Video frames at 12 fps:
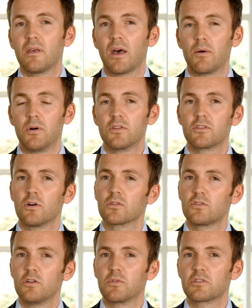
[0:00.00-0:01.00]
I won't talk
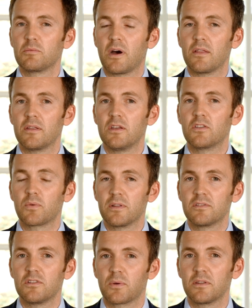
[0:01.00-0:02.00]
too much about the
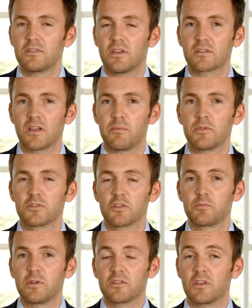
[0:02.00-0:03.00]
2020 exam
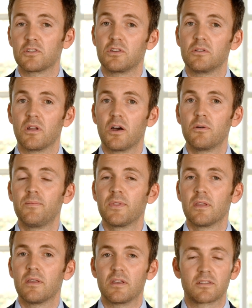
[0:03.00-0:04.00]
results because, as you know,
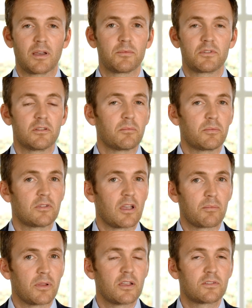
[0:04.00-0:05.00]
the exams didn't
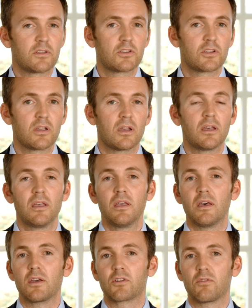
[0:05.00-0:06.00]
take place this year
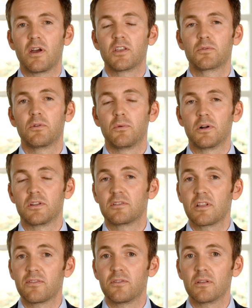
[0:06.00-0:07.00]
and grades were awarded
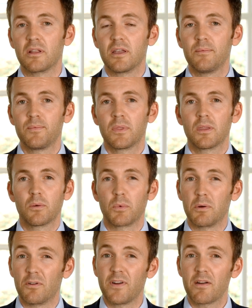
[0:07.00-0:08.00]
differently. We
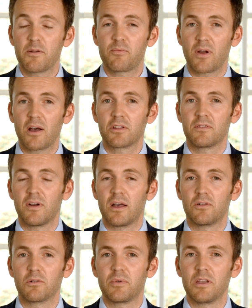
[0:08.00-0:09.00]
were very proud of our
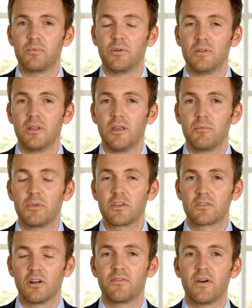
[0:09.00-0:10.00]
young people, but
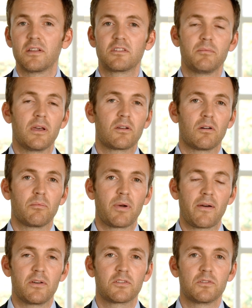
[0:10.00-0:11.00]
it's not fair to make
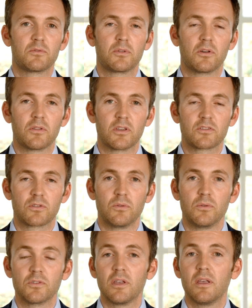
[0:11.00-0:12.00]
comparisons with other
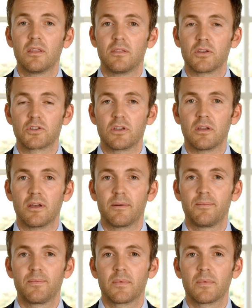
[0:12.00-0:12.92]
schools this year.